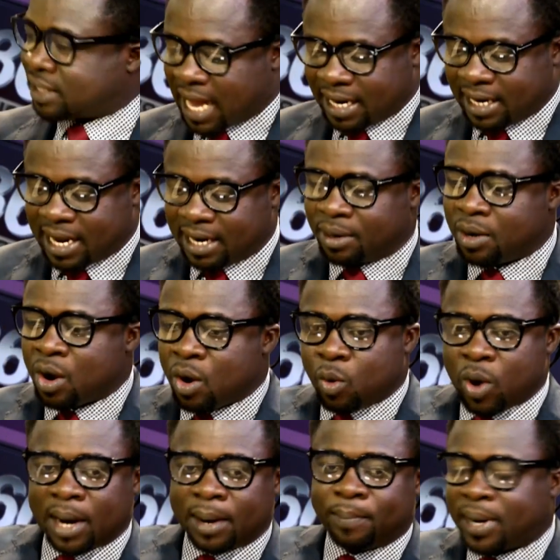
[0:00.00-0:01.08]
and then
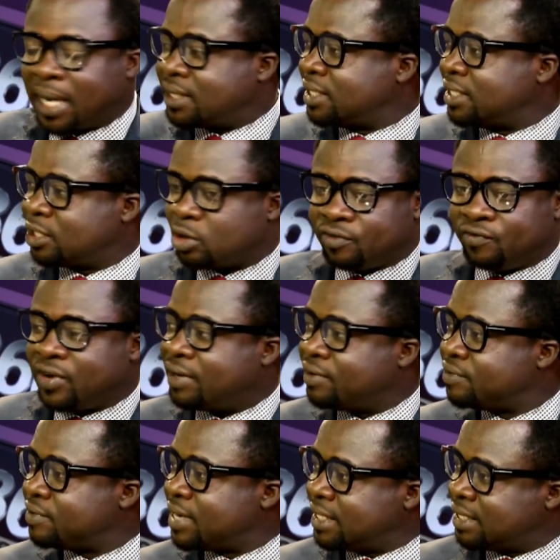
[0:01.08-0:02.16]
one party is not very
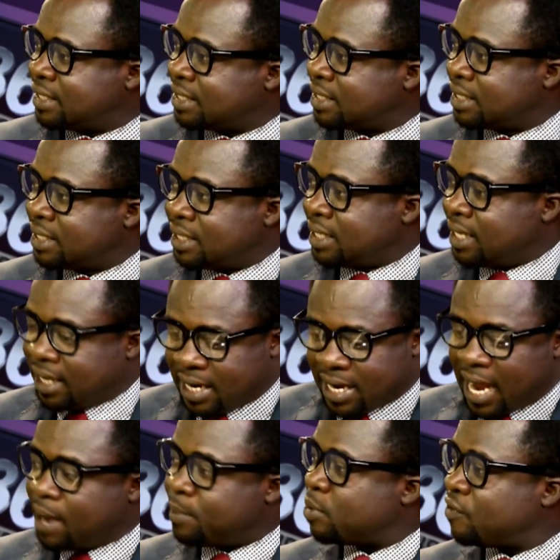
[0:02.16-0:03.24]
ready in a
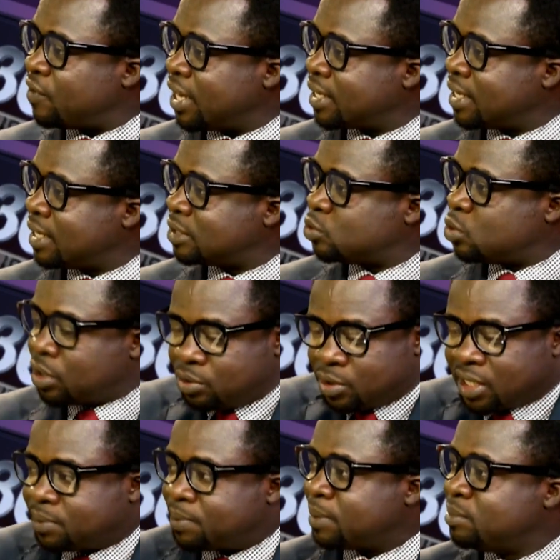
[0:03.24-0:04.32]
high-profile case, what do you
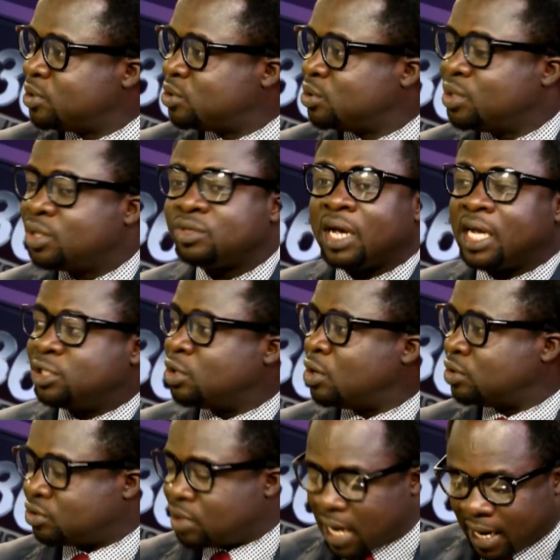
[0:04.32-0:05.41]
expect me to do is to adjourn
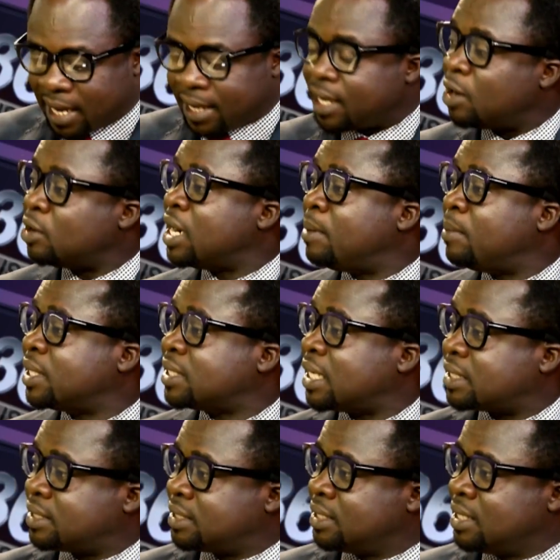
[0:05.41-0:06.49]
so that I can hear other
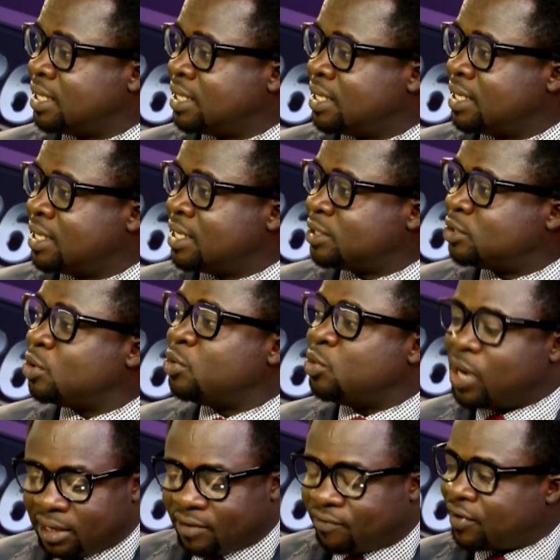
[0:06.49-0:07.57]
matters?
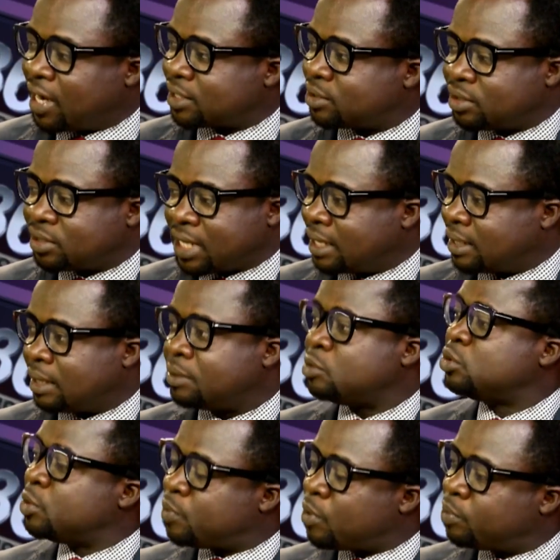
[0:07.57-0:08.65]
So the factors are
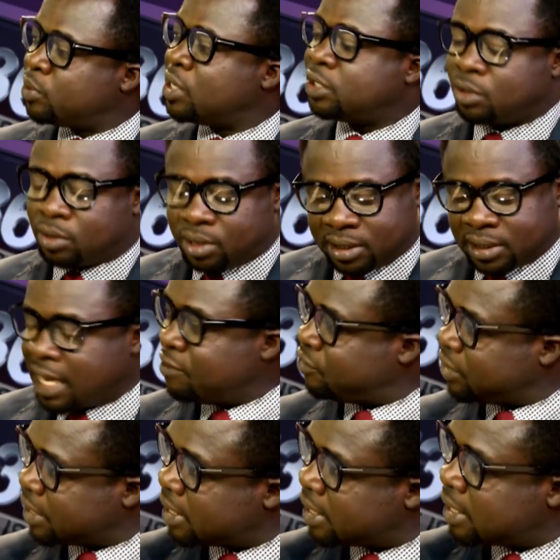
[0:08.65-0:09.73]
the population is
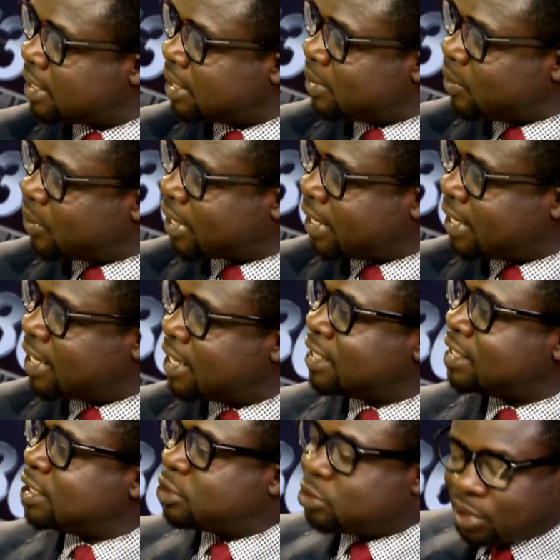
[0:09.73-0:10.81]
heavy, okay?
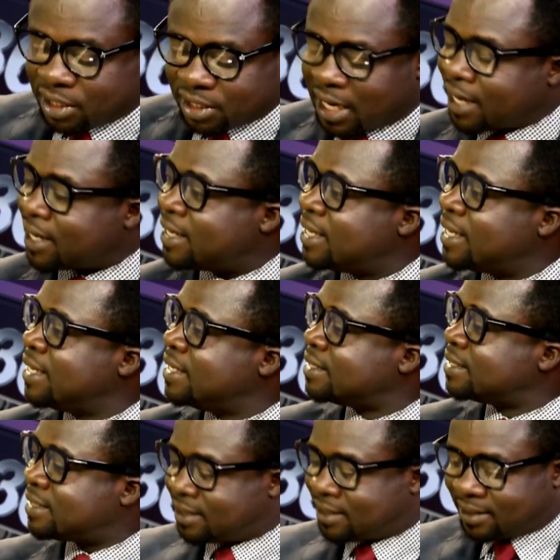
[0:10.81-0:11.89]
The judiciary
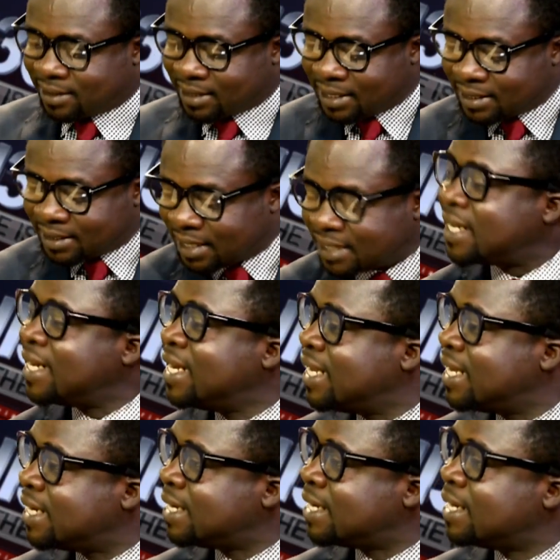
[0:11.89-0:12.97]
is
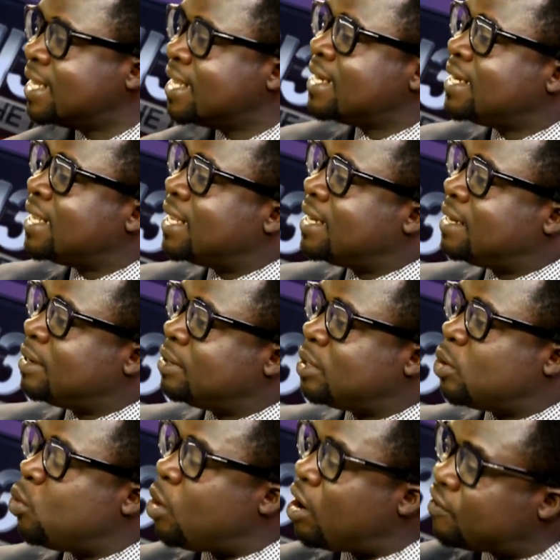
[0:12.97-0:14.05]
lean. The
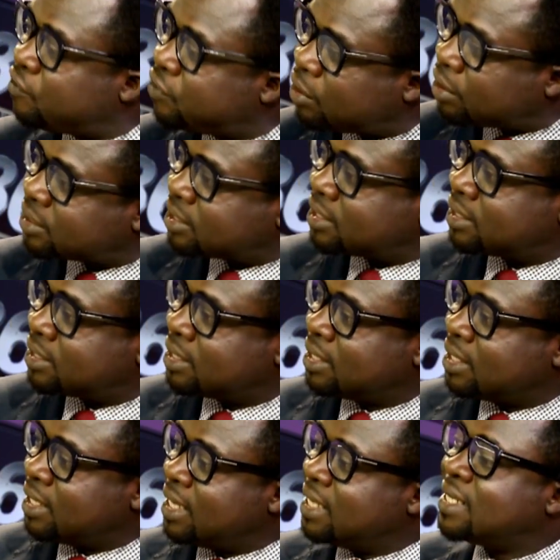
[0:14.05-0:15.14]
workforce
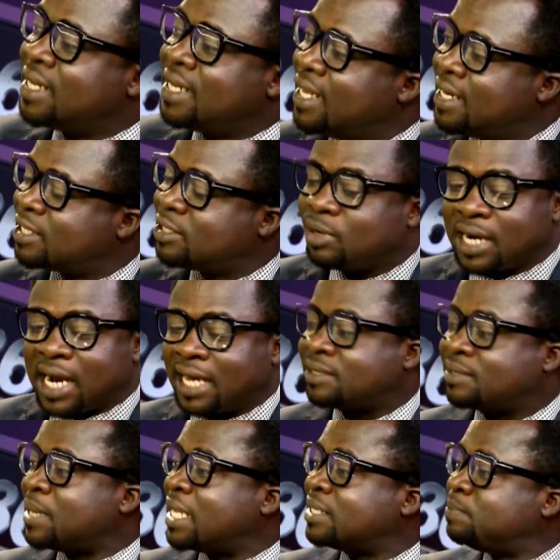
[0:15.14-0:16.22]
is lean. It's not
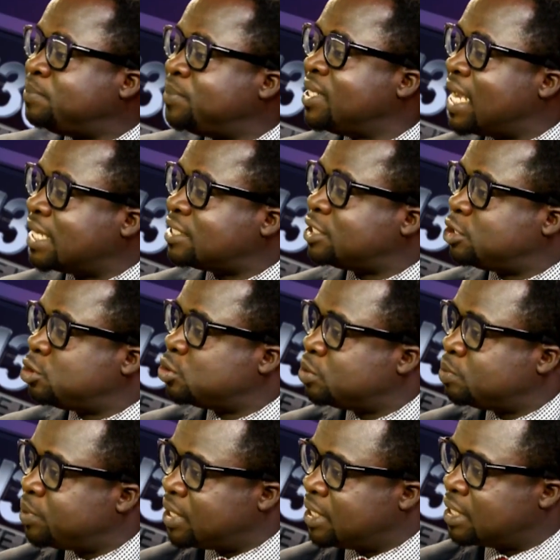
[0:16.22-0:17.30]
as big as it should
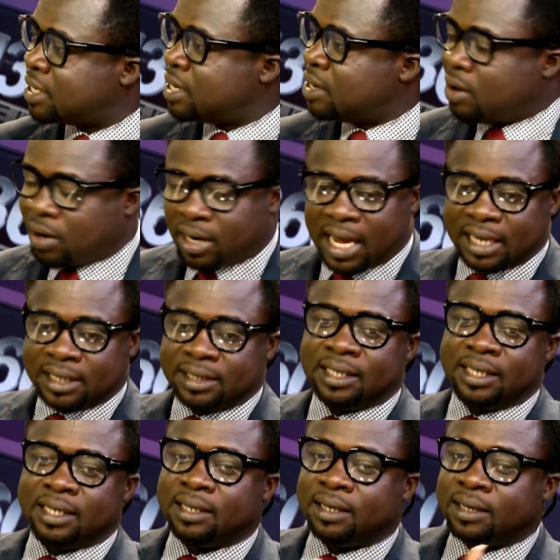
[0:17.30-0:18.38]
be, unlike
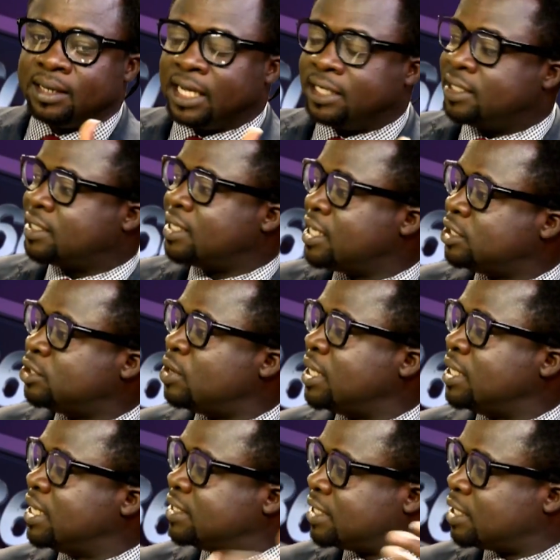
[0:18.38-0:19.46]
the legislature and
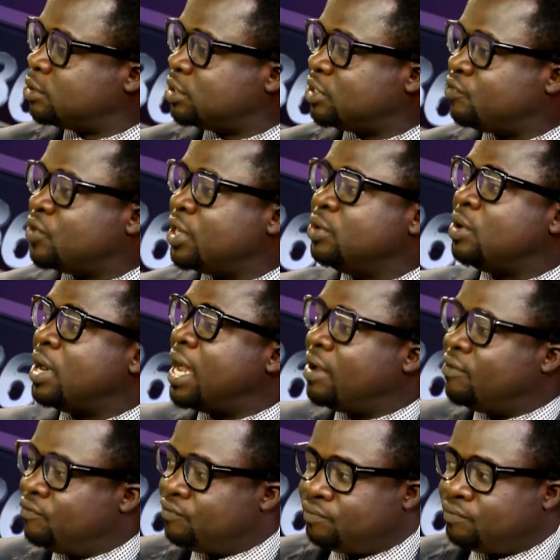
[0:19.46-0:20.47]
the executive where you have,